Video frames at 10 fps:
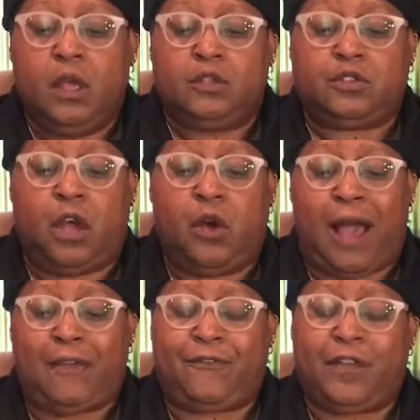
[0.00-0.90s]
So
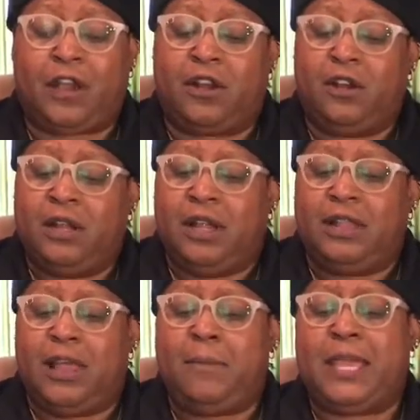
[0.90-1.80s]
I figure,
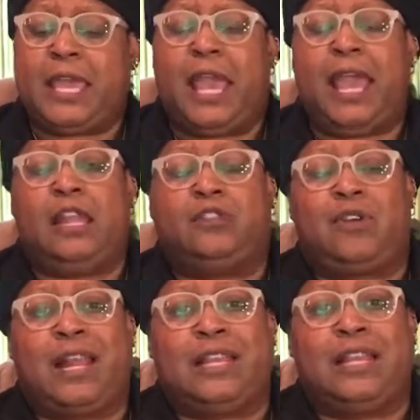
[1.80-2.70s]
let me get ahead and
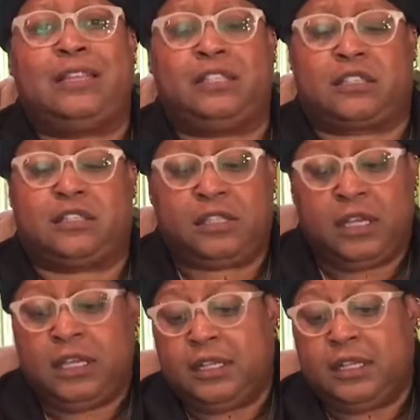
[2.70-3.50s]
try to get this, because